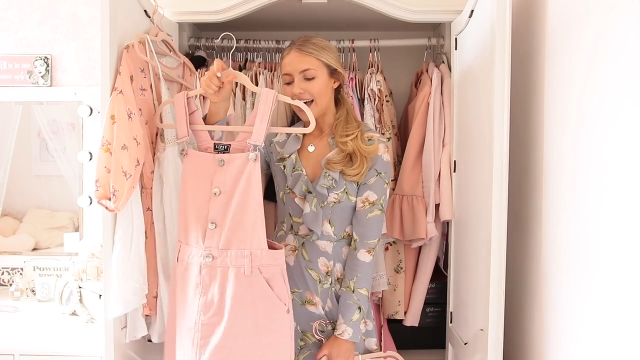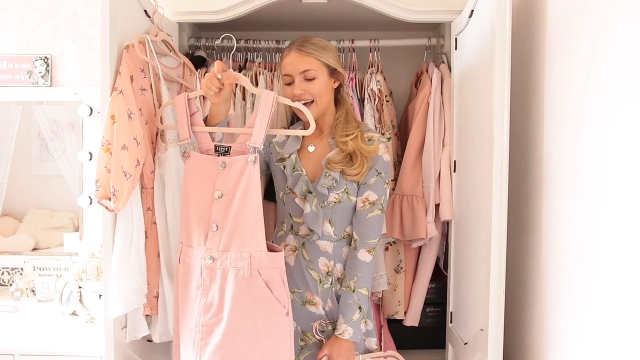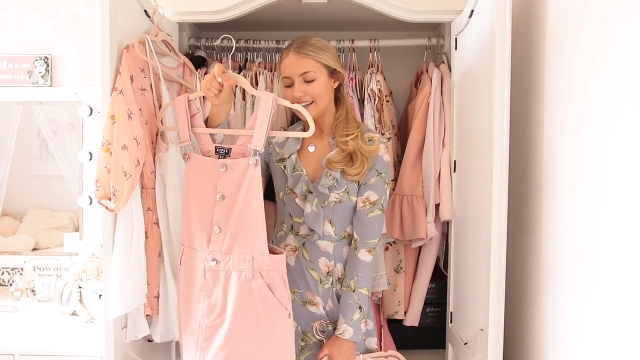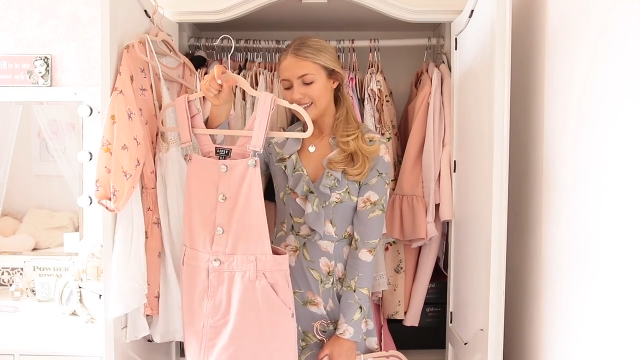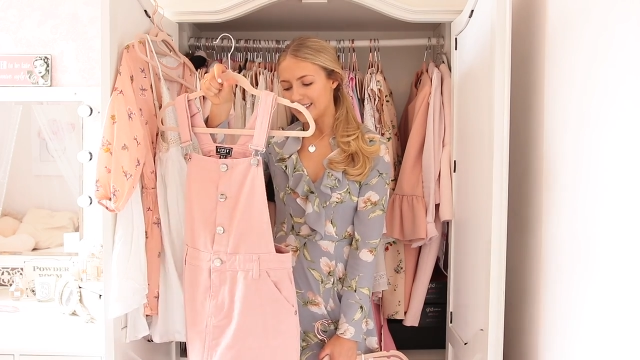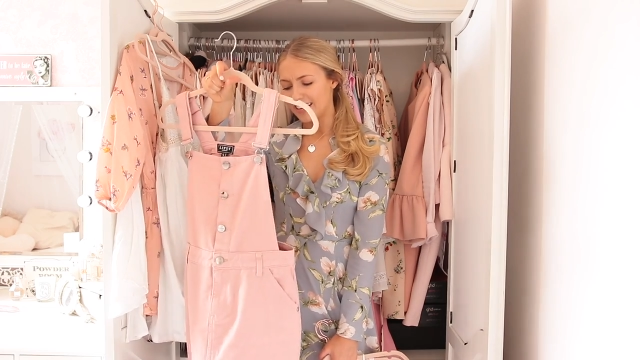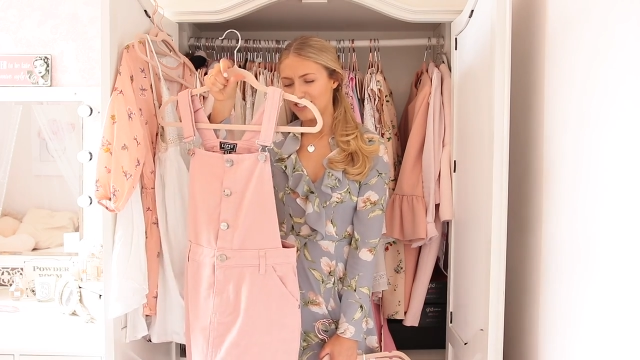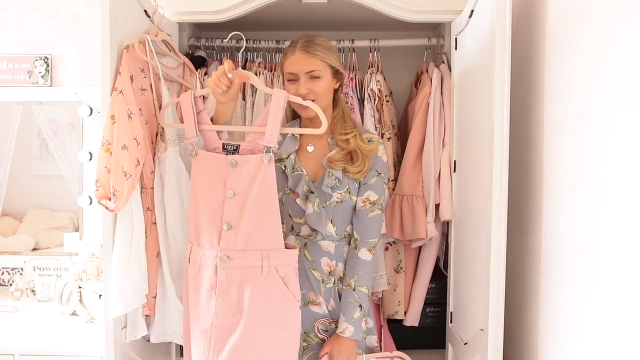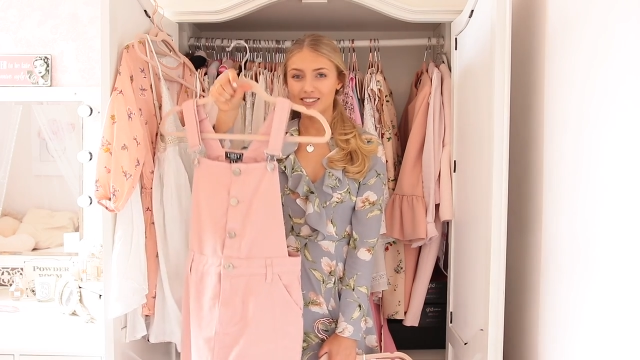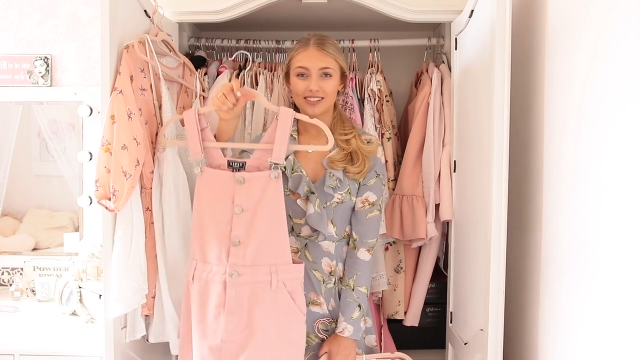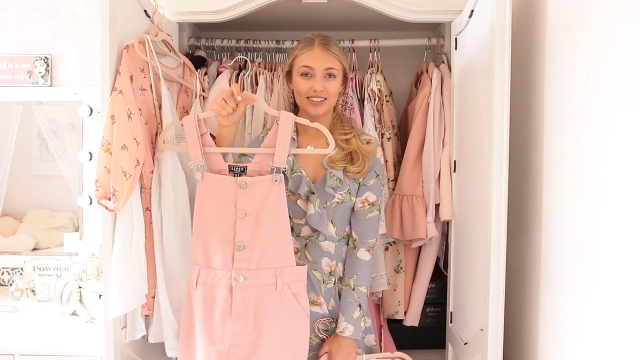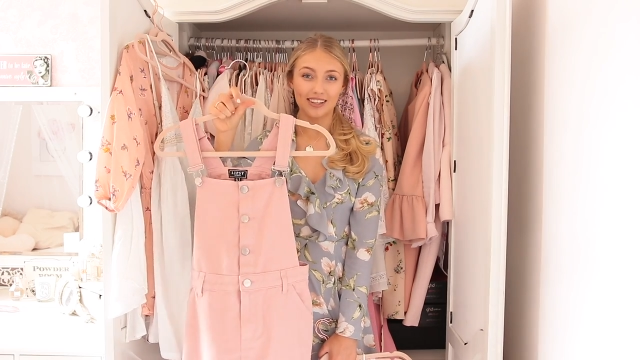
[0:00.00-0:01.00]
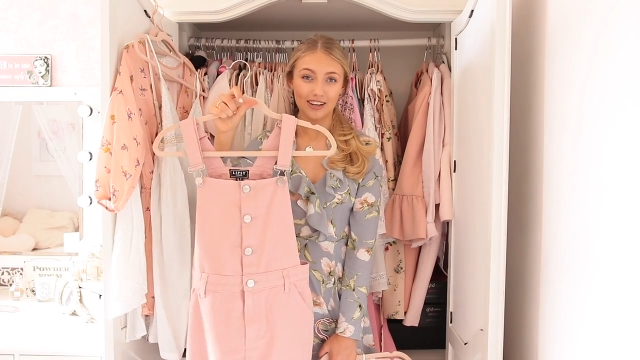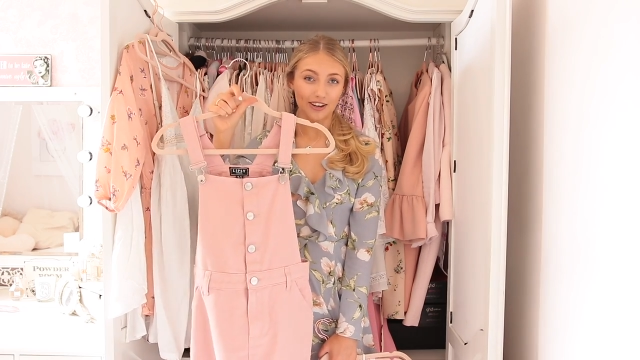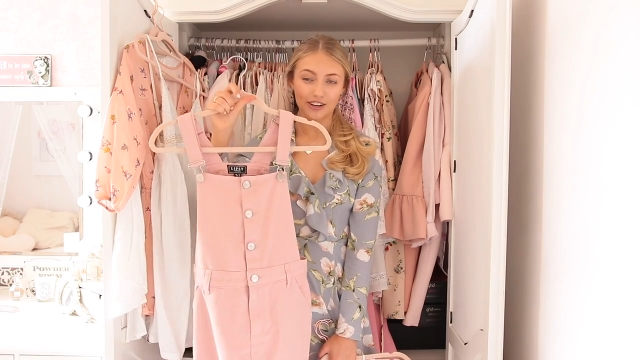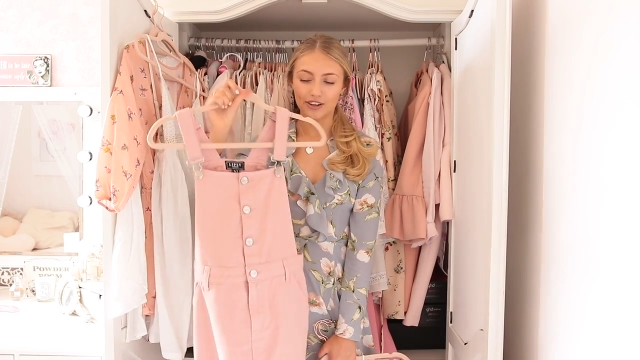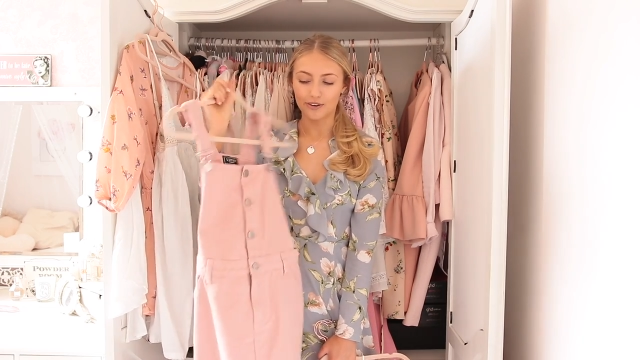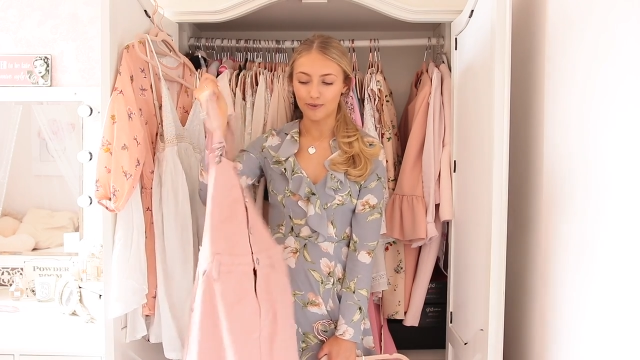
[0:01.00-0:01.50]
and it just doesn't
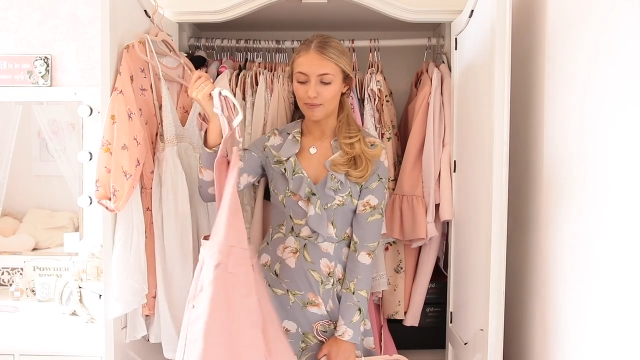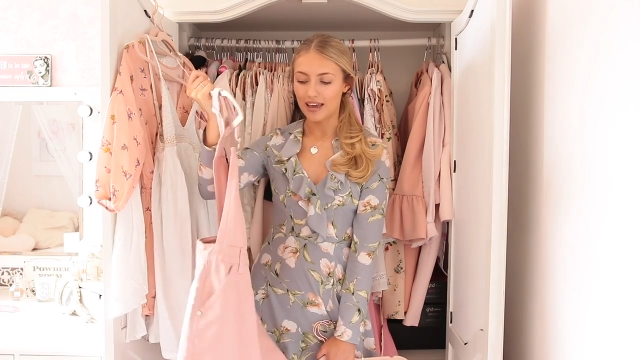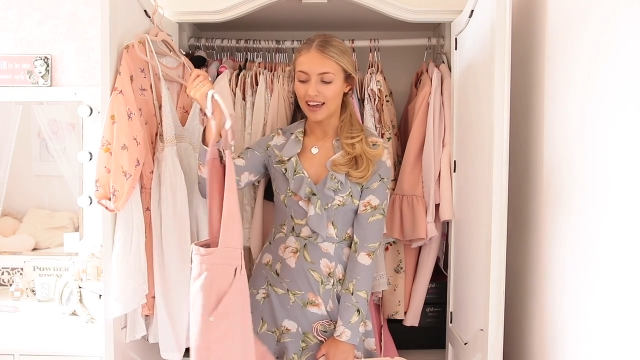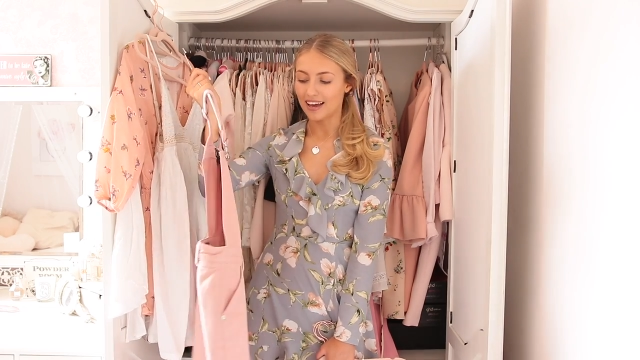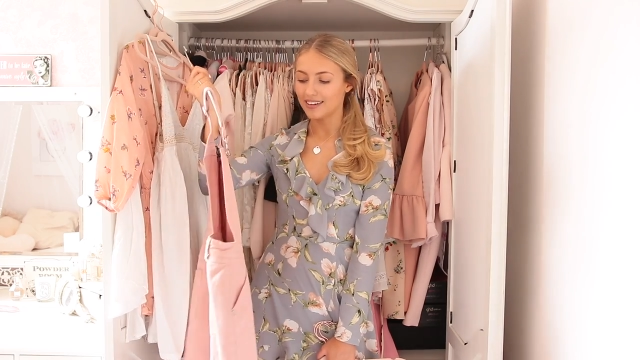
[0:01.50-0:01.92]
look good on me,